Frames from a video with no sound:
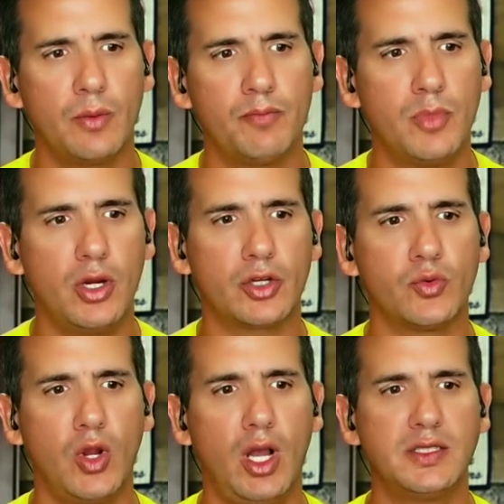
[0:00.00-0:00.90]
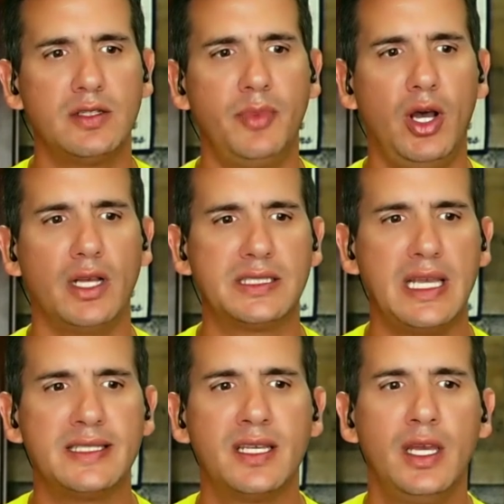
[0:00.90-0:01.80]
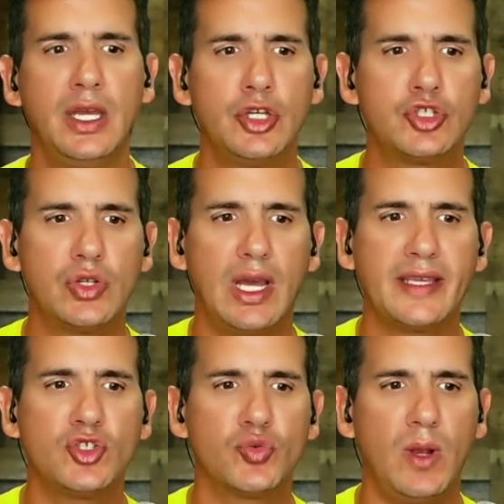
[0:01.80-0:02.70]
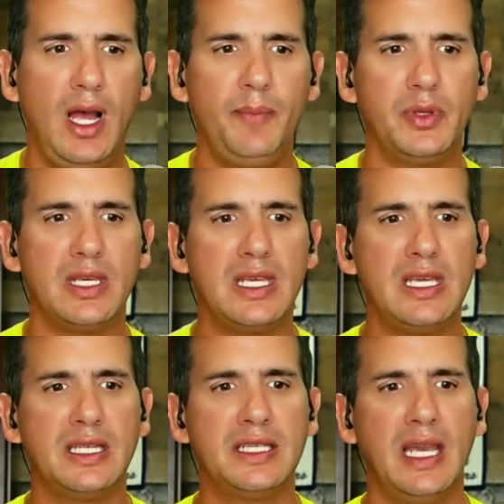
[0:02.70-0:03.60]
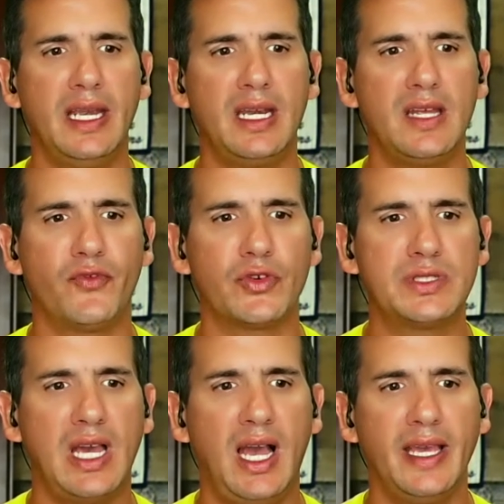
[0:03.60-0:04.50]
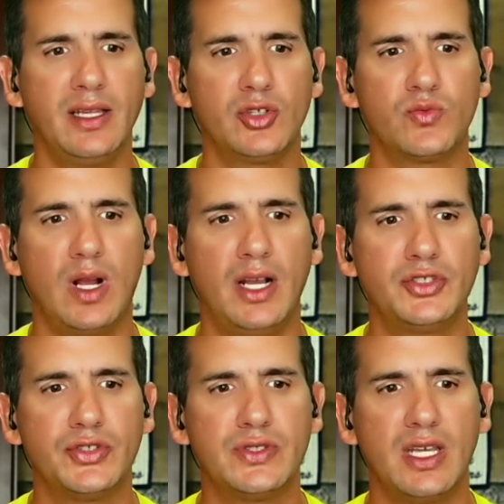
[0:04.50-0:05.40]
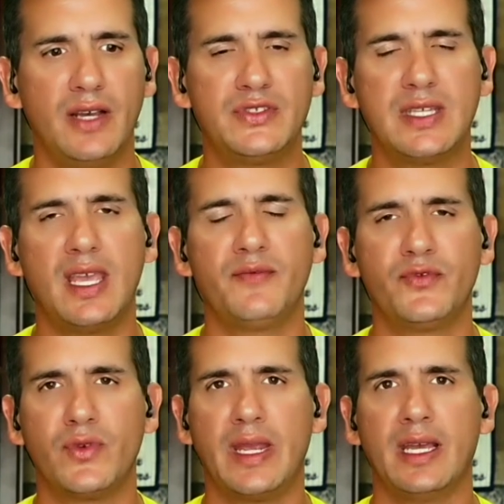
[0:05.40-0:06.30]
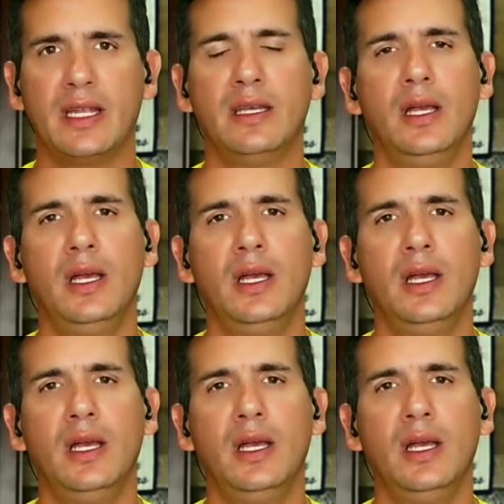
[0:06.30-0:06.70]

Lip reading: Mark. Ross the Boss says, should I drop Ian Kennedy for Tyler Rogers of San Fran?